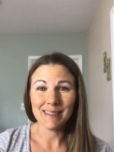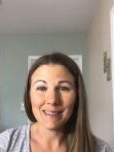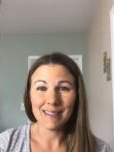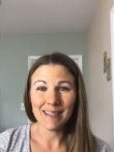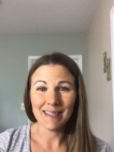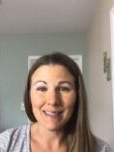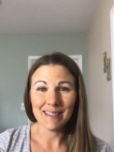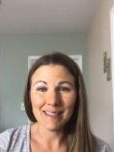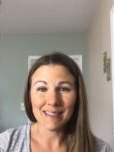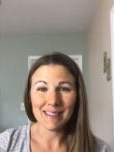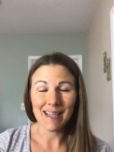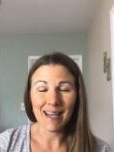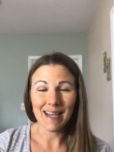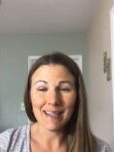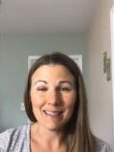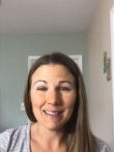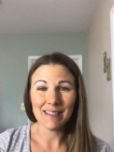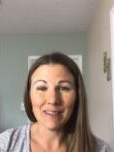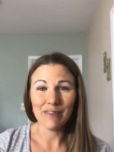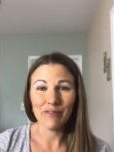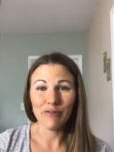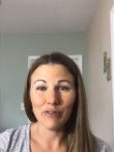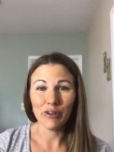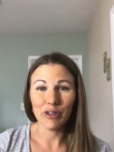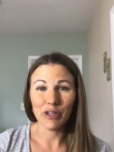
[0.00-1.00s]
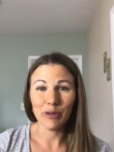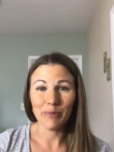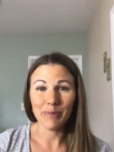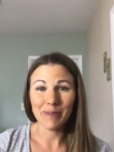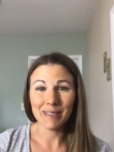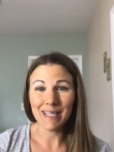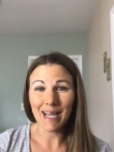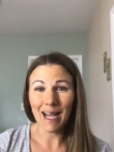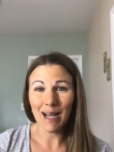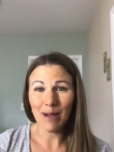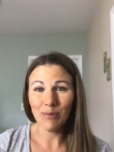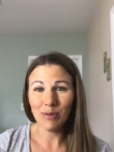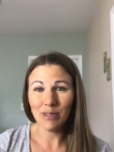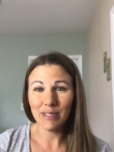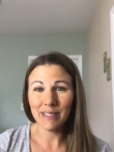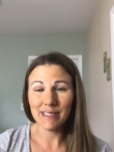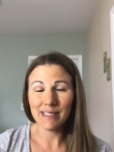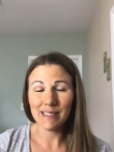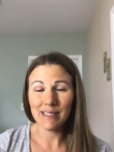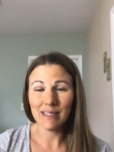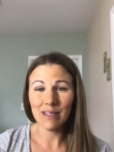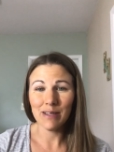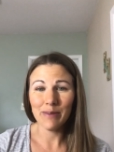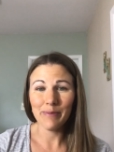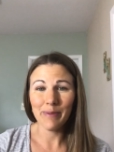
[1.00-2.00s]
synthesize it for your
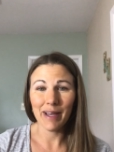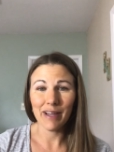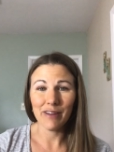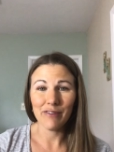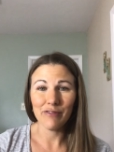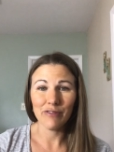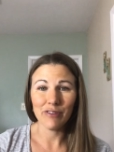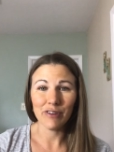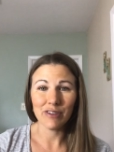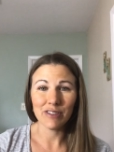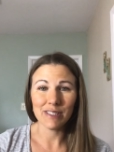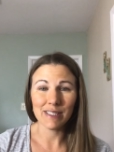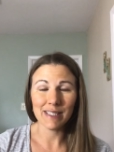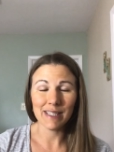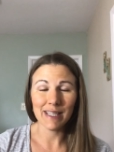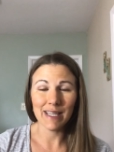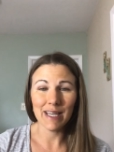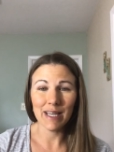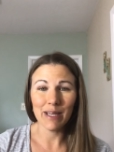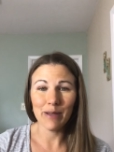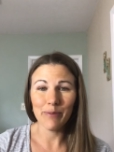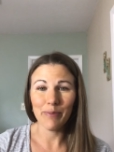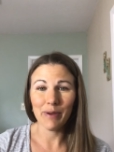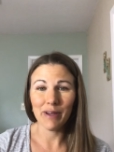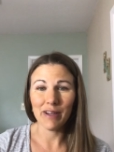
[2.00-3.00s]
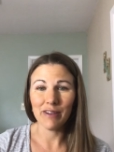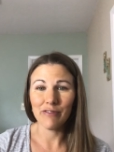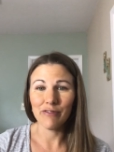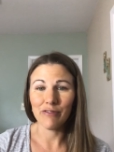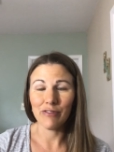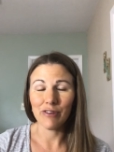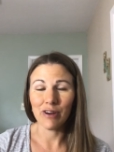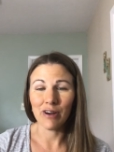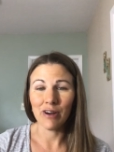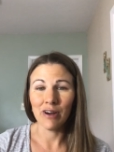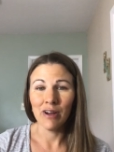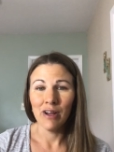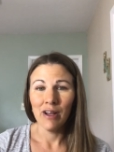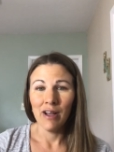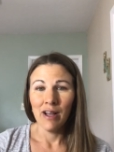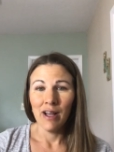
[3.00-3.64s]
metabolism and for sleep and for